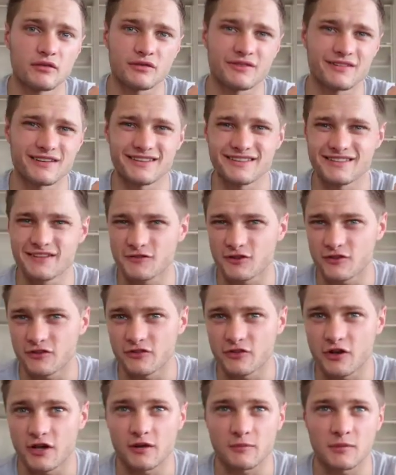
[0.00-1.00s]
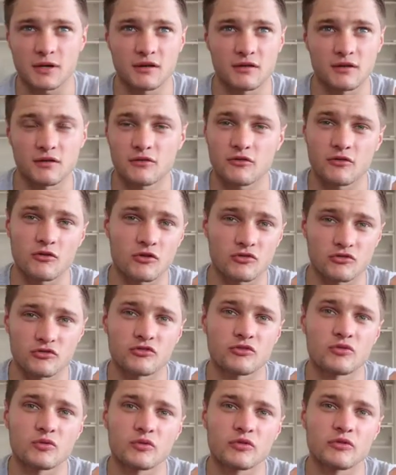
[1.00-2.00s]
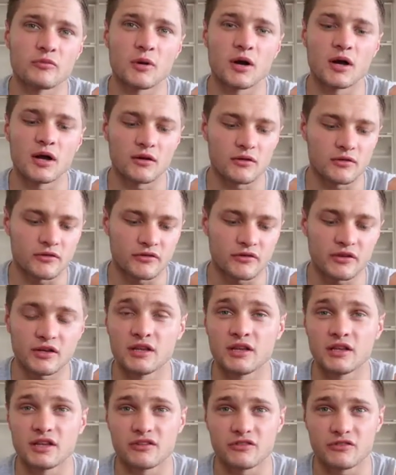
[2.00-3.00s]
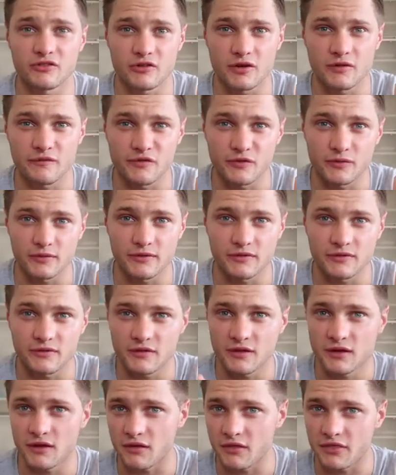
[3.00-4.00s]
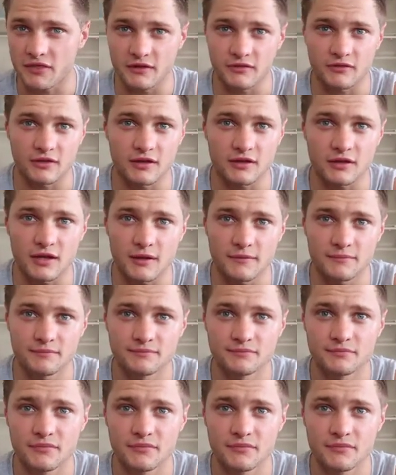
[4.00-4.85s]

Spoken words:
You see a different side of me, and it's not just all smiles in the Instagram filters and things like that.